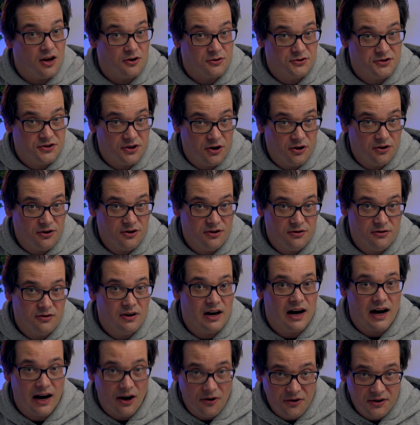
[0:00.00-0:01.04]
I'll show you
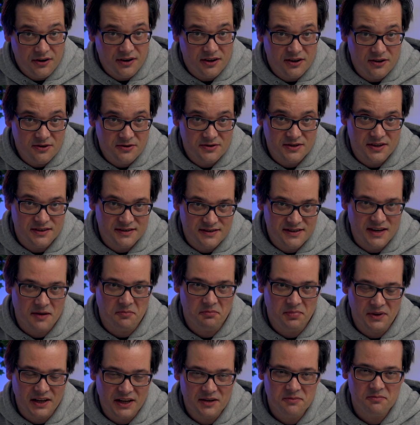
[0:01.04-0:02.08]
how you can use the
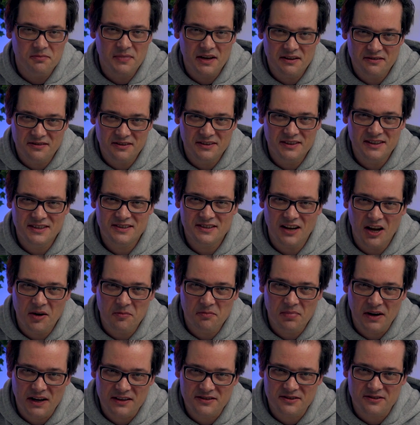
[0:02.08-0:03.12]
template method design
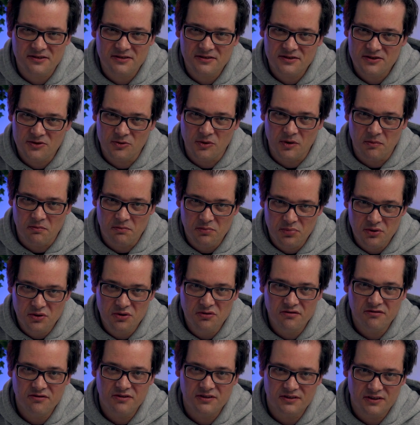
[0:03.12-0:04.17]
pattern to
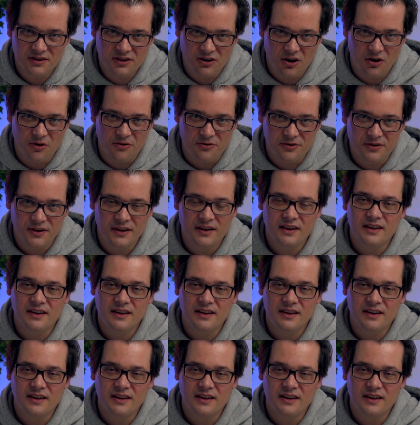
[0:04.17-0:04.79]
improve the code.